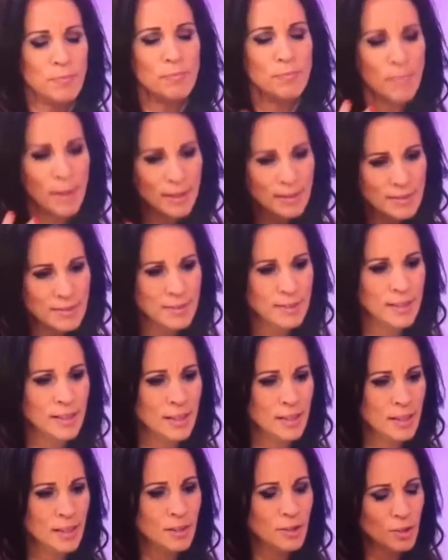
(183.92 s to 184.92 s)

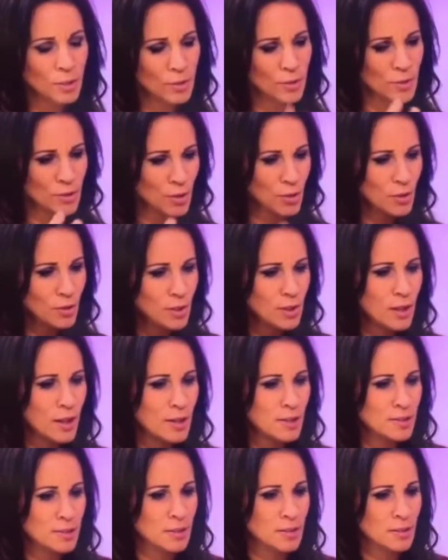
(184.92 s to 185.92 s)
Mentally, and you're
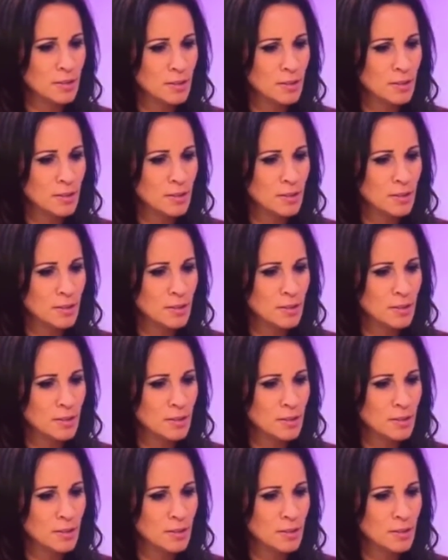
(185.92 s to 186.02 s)
internalising